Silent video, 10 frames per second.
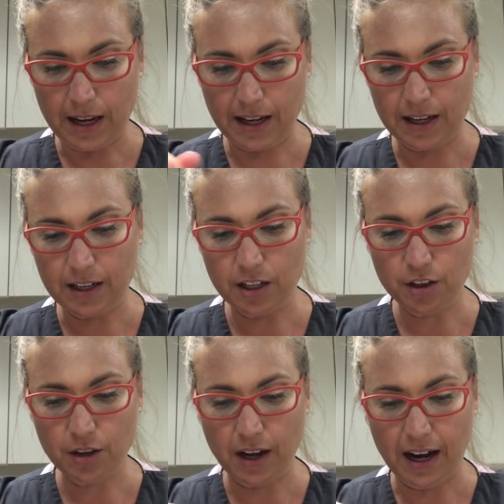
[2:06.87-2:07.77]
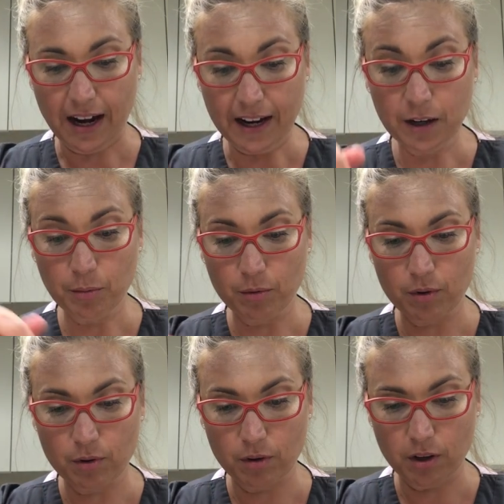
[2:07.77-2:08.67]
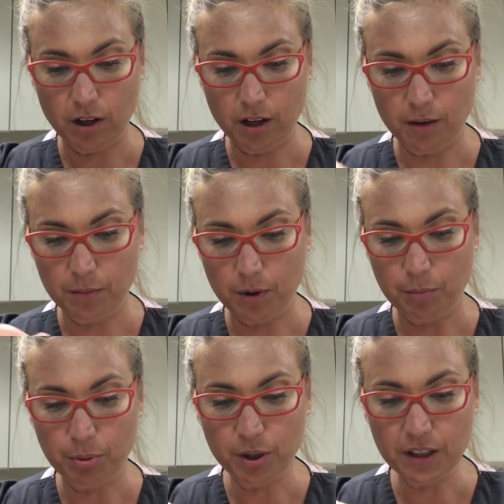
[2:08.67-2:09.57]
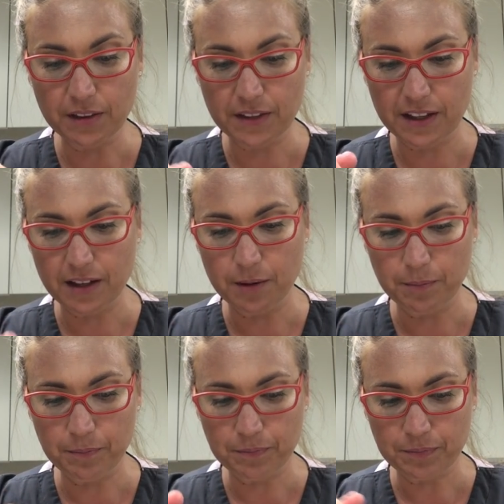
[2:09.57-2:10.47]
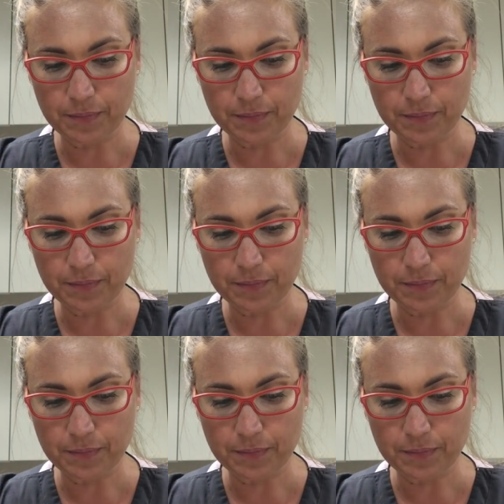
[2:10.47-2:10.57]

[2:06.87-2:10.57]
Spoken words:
and I put them